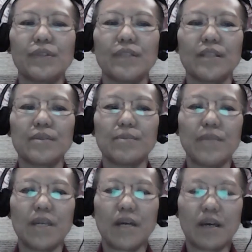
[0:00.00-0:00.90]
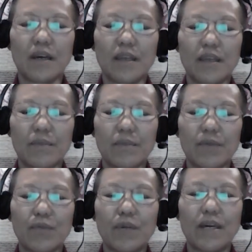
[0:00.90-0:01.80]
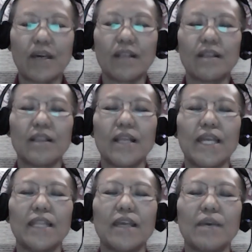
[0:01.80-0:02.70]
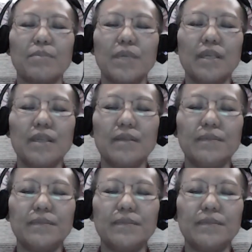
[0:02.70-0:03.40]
that, may I be well and happy.